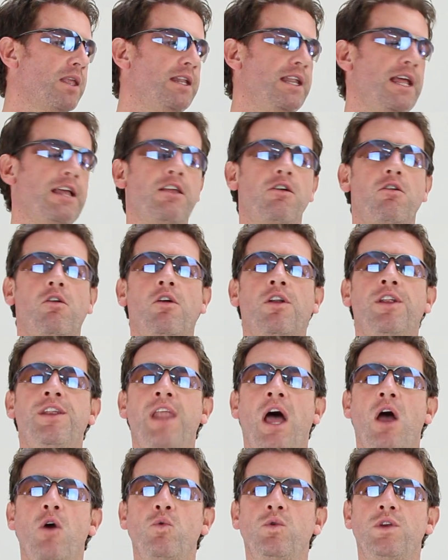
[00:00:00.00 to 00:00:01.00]
Now, there are
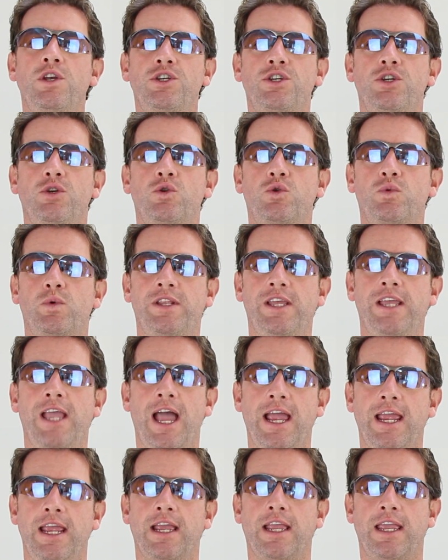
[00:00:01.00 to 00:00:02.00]
known issues with the
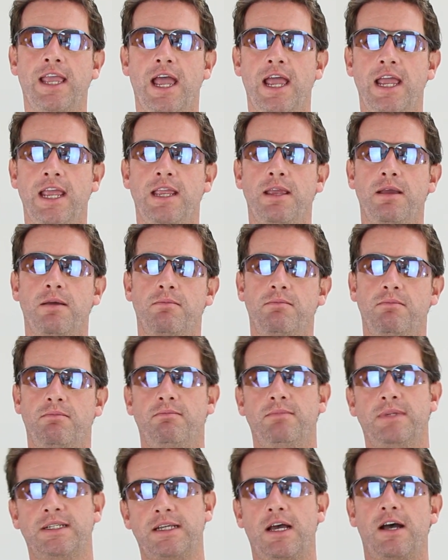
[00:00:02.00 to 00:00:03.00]
A&K
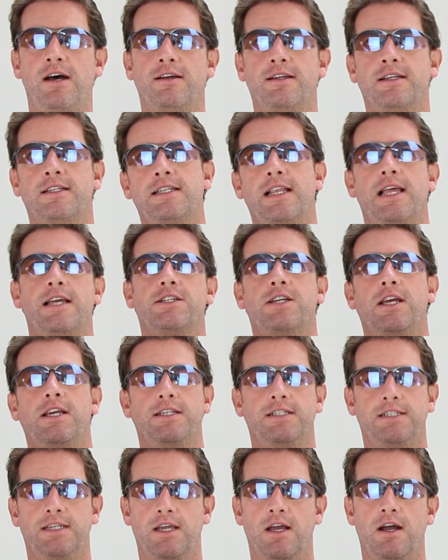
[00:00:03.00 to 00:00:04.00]
Masada /
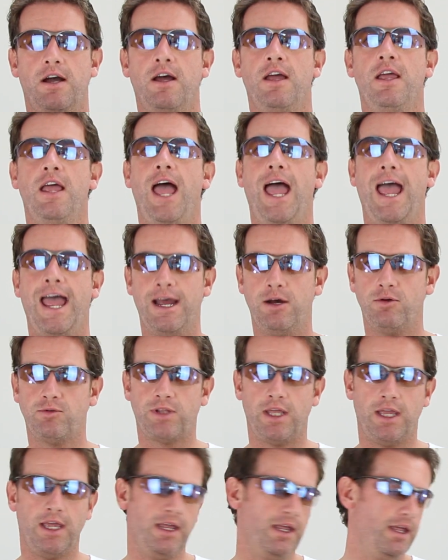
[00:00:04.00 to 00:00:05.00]
ACR
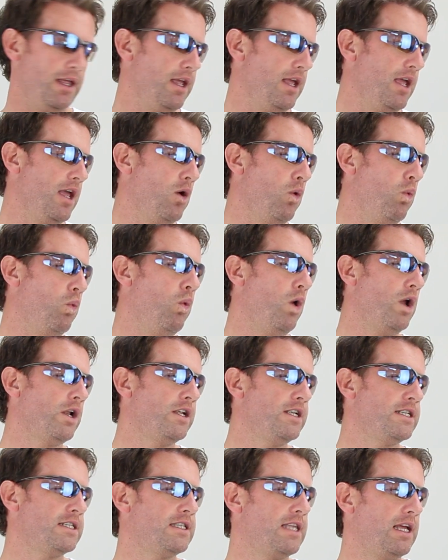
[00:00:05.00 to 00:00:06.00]
out there. One
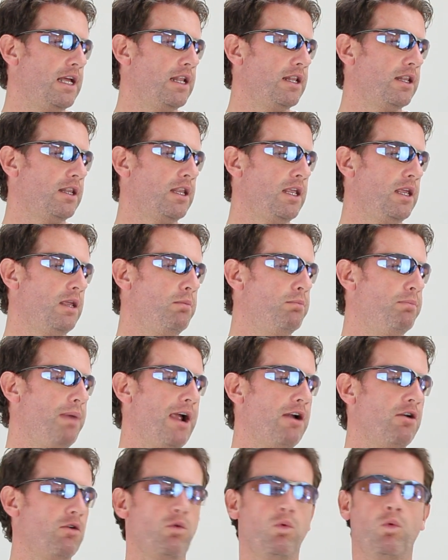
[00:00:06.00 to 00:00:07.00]
is that the
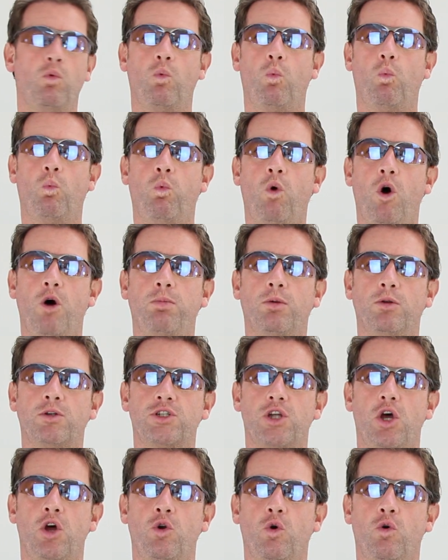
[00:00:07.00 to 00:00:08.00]
barrel
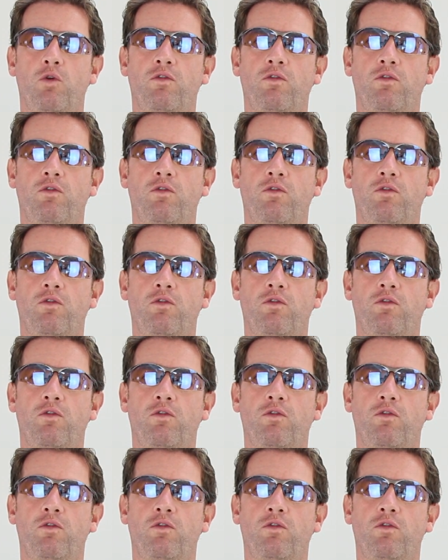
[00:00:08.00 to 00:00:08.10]
wobbles an